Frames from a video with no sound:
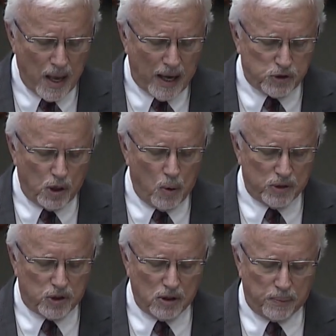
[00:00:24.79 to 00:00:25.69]
As you know,
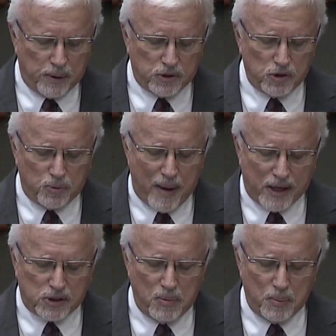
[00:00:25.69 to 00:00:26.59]
a single person's
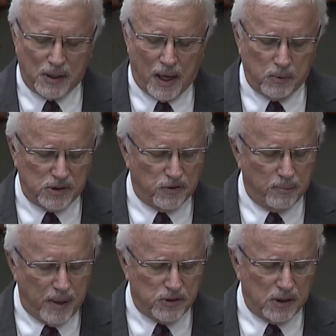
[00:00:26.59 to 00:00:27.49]
maximum allowance for
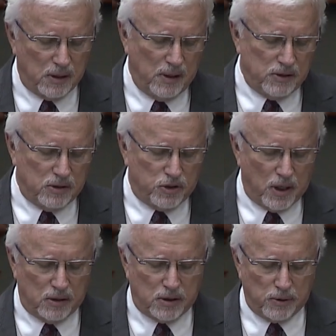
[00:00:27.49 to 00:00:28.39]
basic needs and
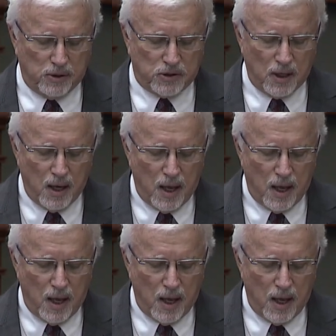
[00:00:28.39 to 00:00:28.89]
shelter is